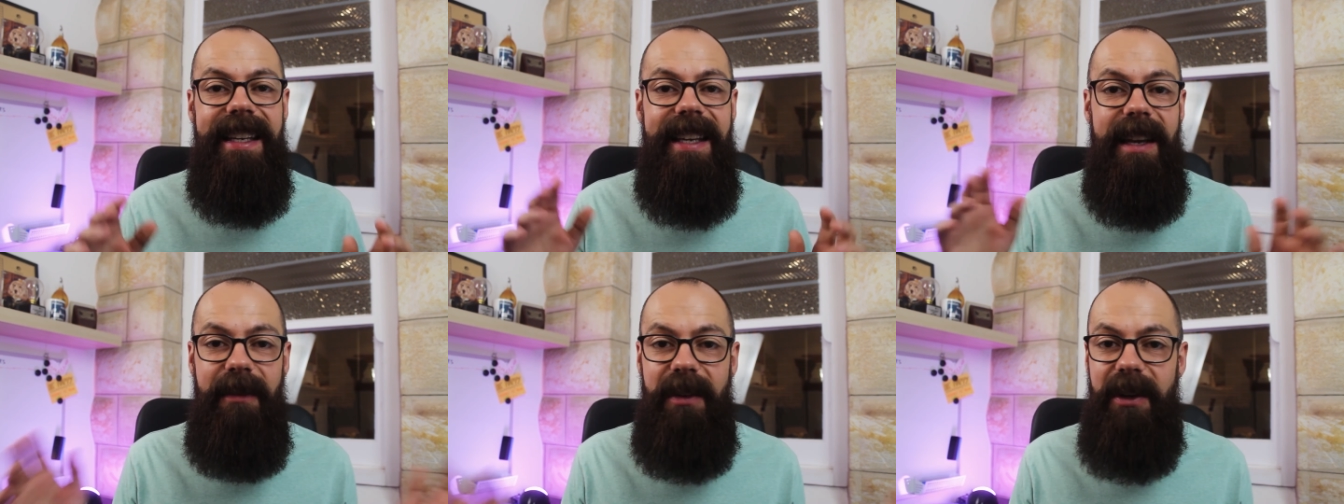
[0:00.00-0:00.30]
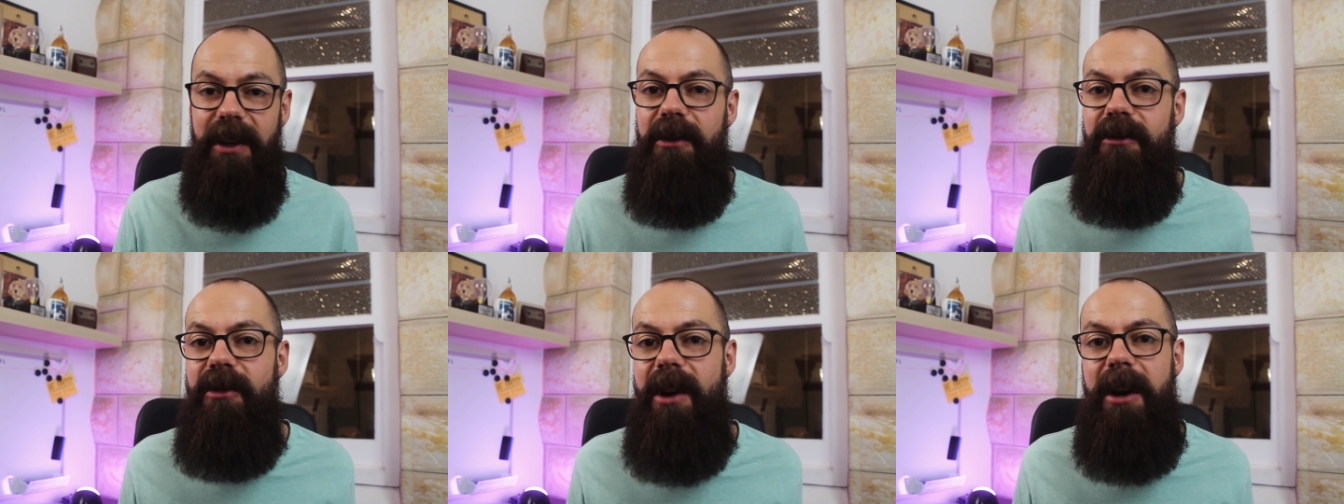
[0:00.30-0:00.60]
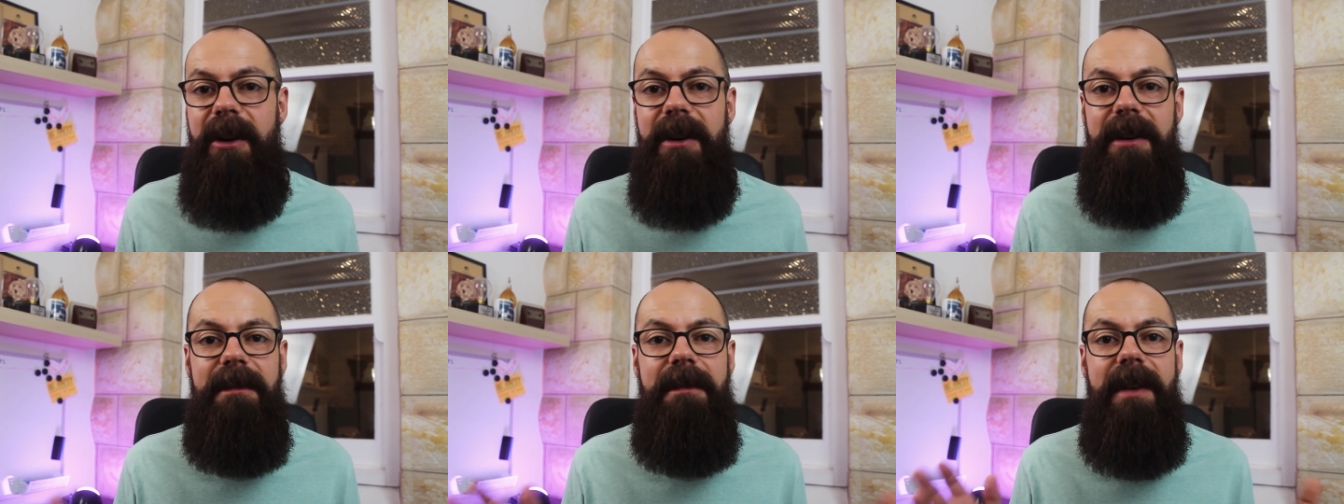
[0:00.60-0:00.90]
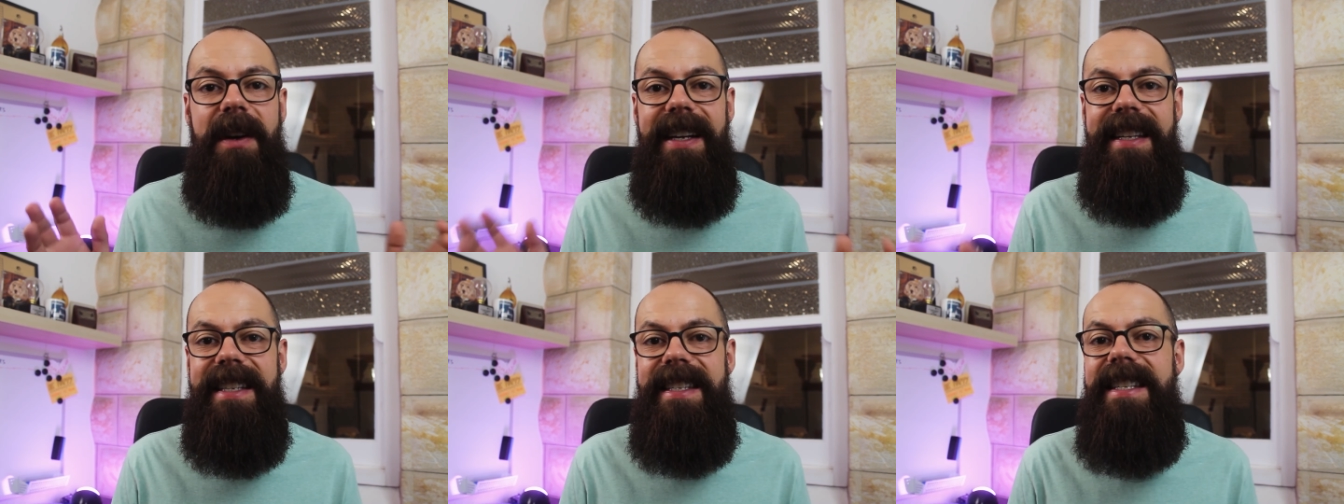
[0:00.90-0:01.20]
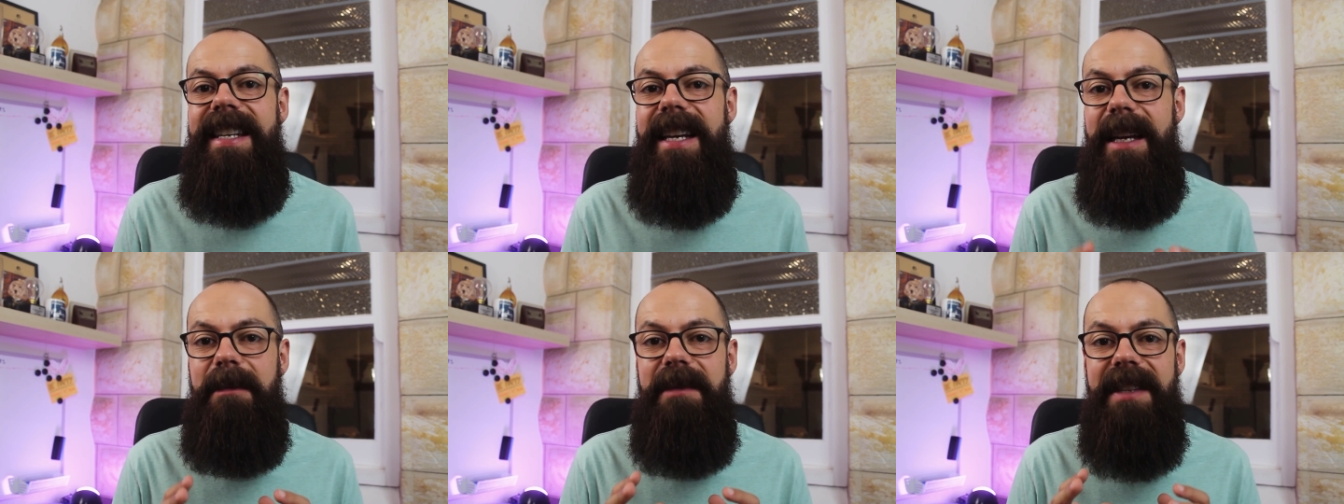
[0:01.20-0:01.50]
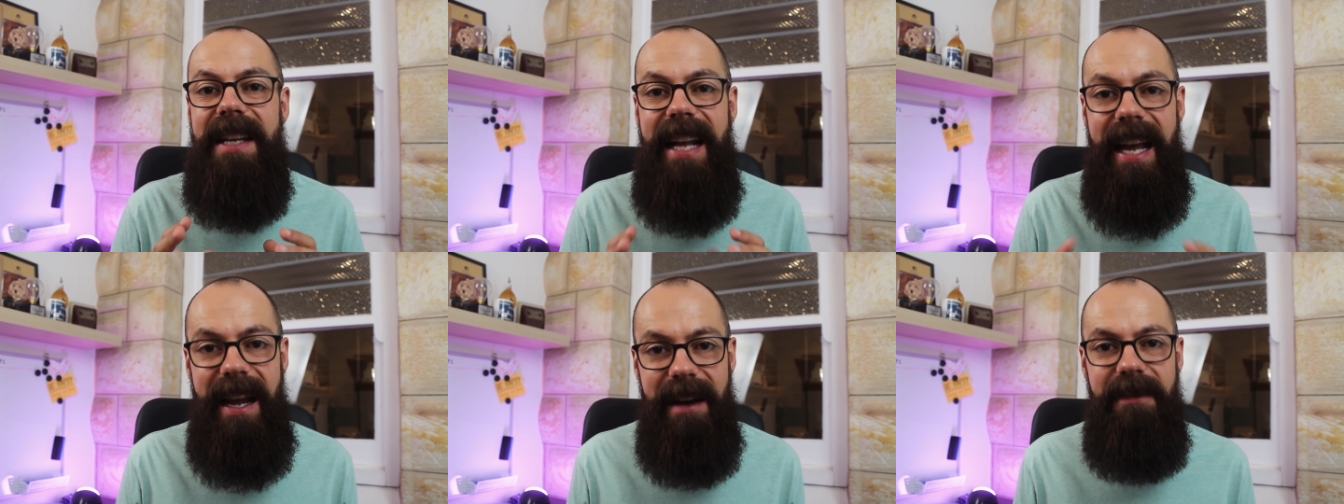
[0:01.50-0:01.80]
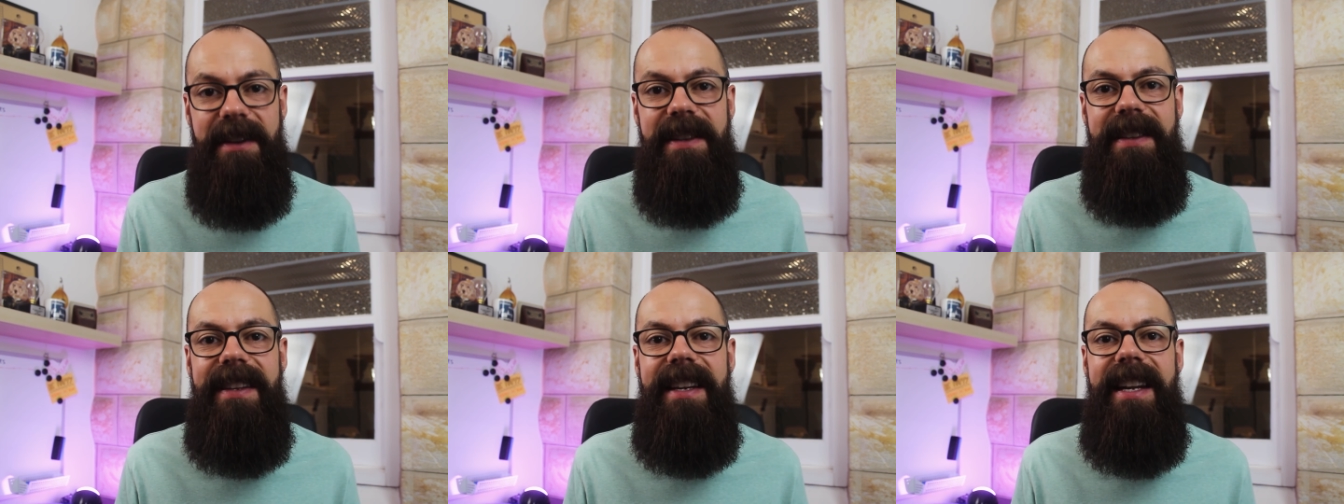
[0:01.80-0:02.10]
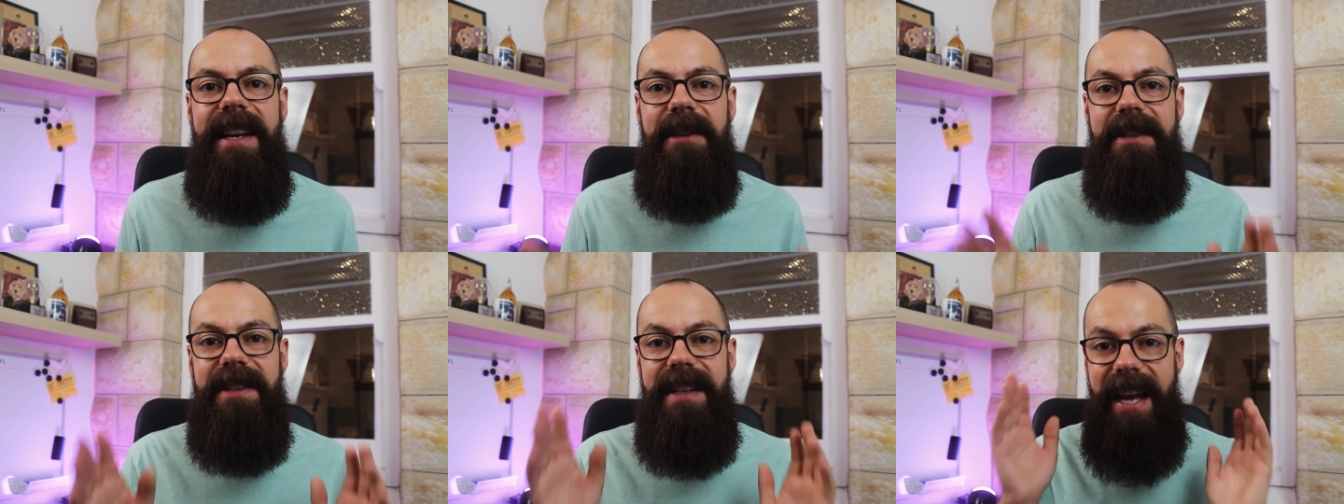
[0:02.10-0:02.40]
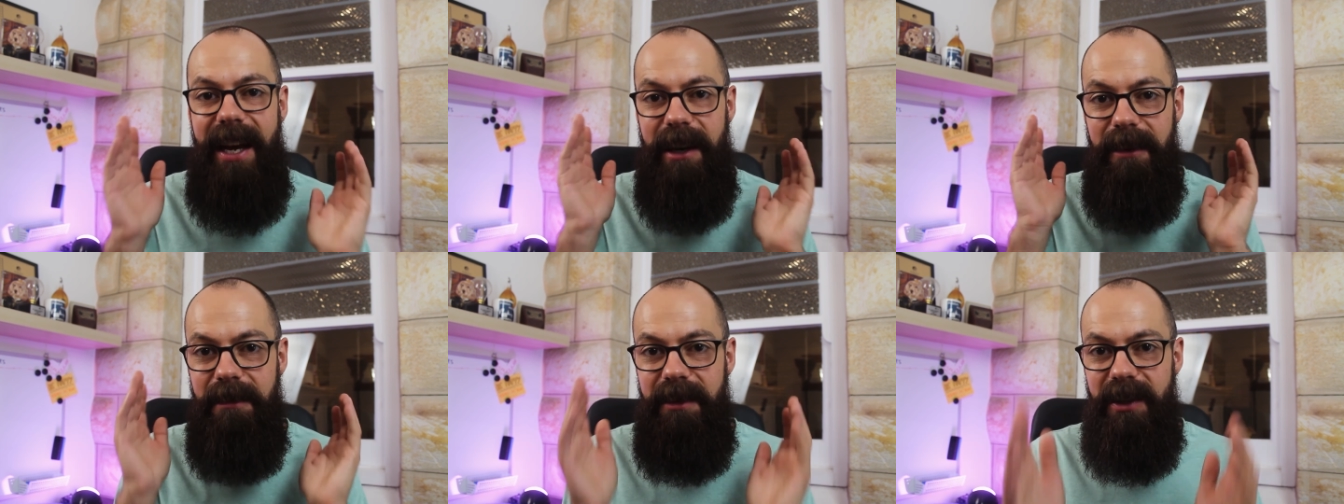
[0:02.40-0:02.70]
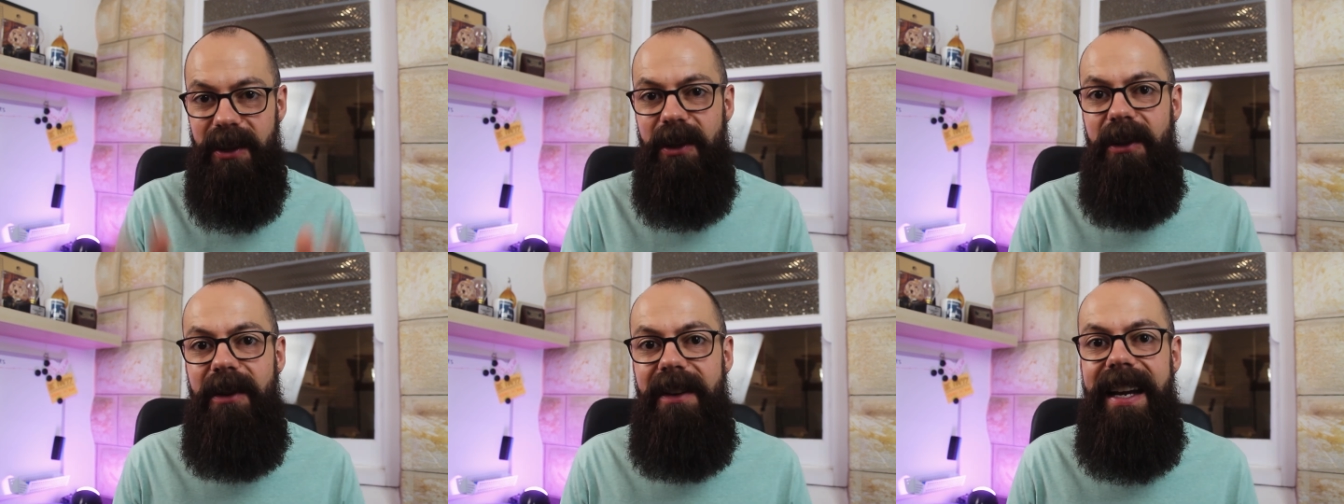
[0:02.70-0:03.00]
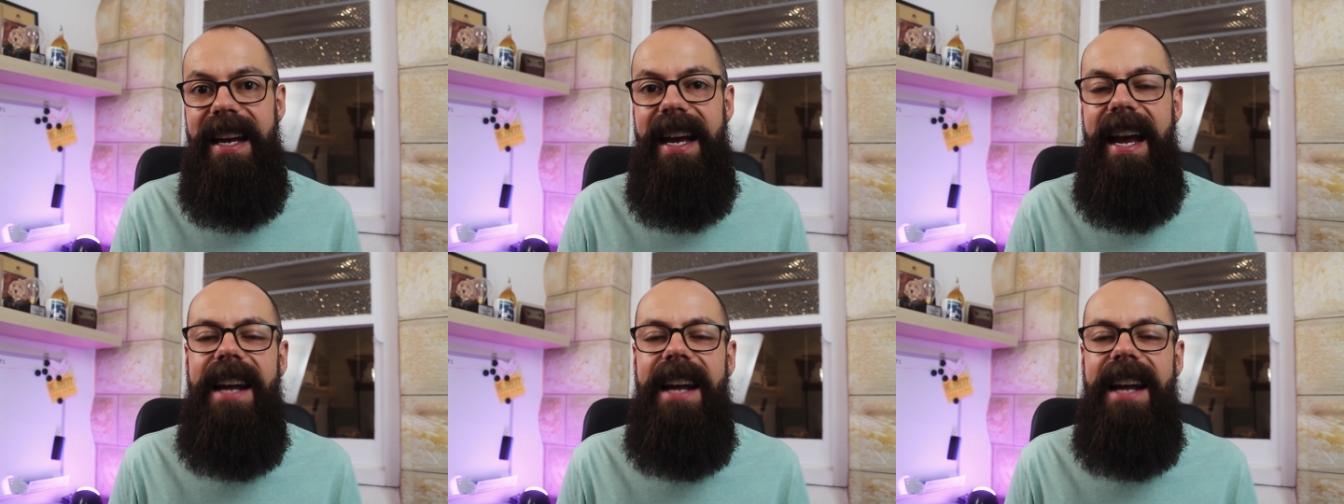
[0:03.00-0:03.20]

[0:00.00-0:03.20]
giving you drone advice, tips, and everything else to help you